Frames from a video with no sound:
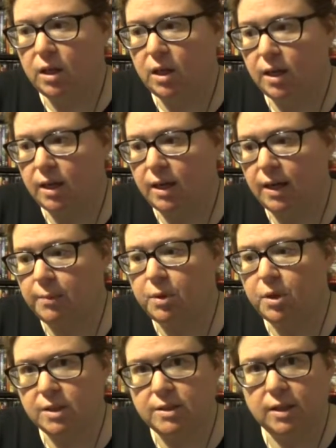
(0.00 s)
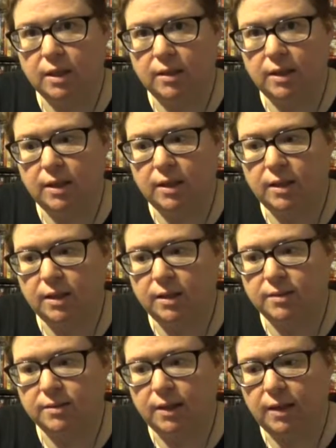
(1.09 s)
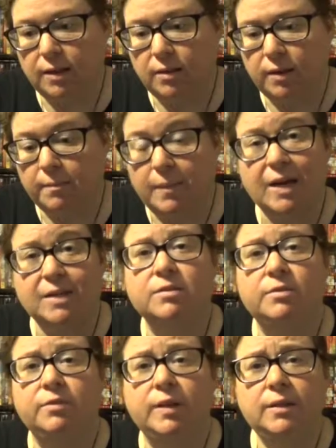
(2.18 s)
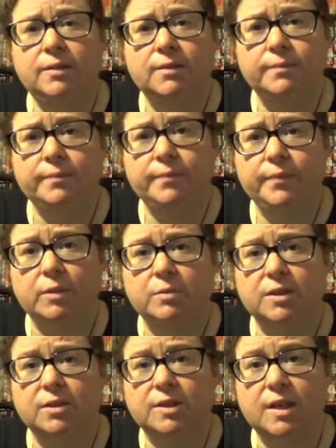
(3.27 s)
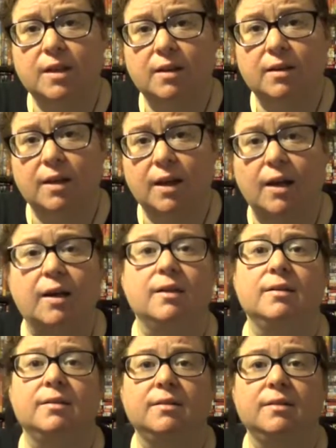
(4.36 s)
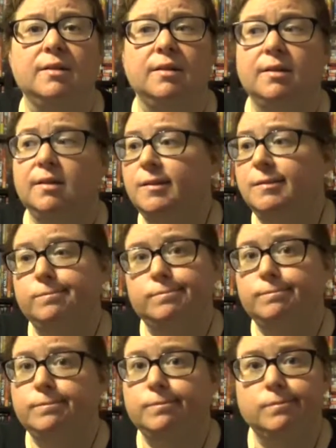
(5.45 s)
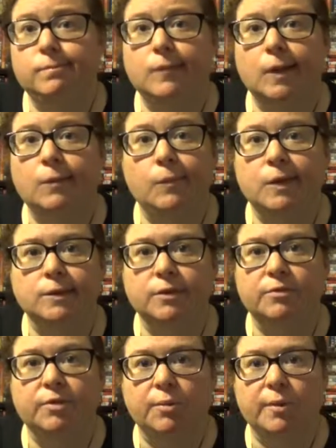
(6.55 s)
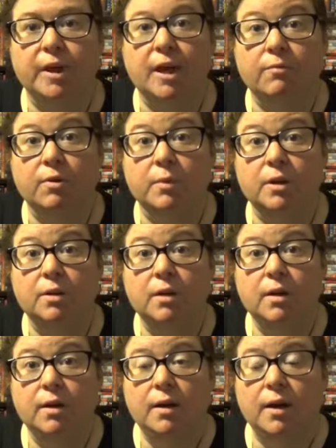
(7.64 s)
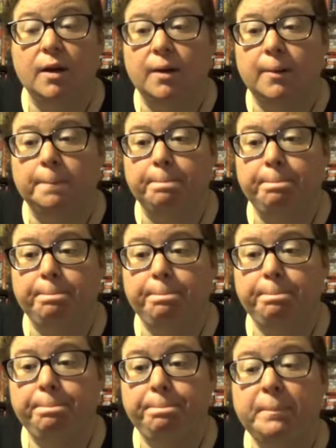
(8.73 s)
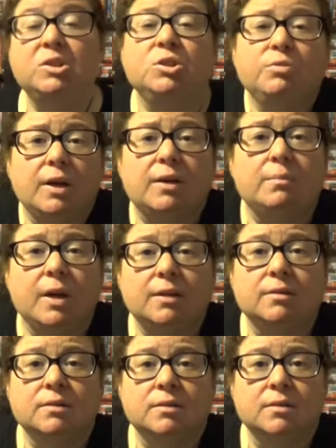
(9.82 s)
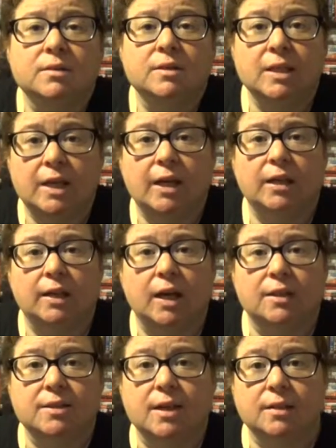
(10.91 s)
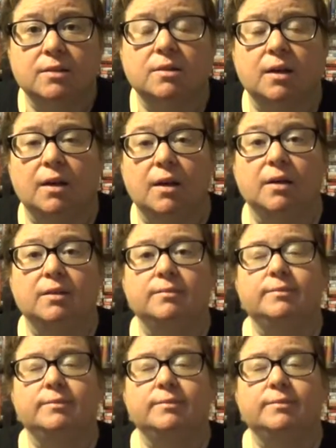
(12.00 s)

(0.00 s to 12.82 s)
I'm gonna say that it is a massive feat that was undertaken and an amazing film that came from it. I do recommend to get it in context. I